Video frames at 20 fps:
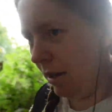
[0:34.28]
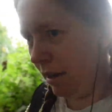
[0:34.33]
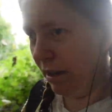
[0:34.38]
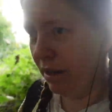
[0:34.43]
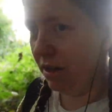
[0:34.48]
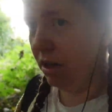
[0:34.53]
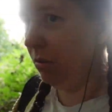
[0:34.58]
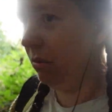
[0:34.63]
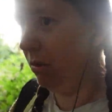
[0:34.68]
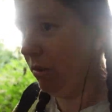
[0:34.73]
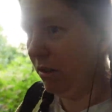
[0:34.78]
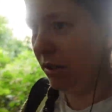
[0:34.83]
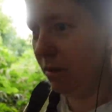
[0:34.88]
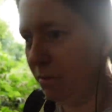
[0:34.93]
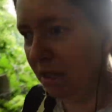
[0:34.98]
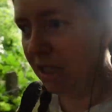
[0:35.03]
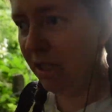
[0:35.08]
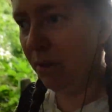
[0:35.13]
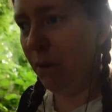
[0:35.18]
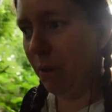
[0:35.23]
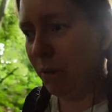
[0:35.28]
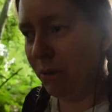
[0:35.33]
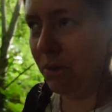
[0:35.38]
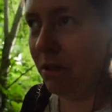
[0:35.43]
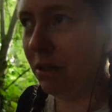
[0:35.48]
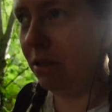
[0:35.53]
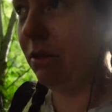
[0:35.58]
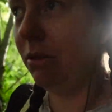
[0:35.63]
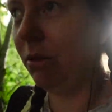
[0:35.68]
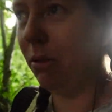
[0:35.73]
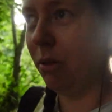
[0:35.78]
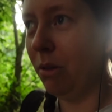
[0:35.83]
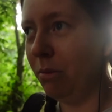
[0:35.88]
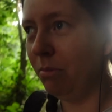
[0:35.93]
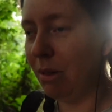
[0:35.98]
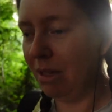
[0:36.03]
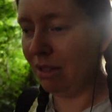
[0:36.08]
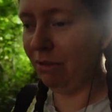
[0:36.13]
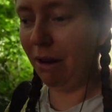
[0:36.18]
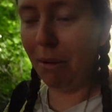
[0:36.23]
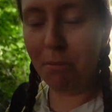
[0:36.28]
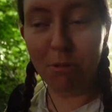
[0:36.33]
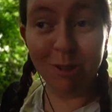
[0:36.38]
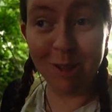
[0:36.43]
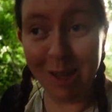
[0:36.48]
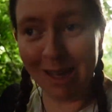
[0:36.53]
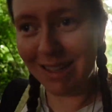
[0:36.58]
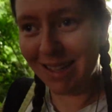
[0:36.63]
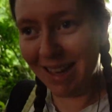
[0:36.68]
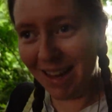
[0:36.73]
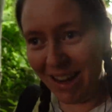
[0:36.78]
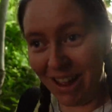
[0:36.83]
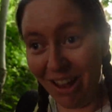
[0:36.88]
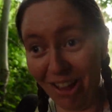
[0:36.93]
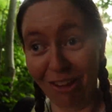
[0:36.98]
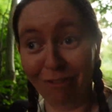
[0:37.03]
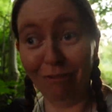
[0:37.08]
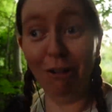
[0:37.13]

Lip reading: I don't want to misquote or misrepresent any other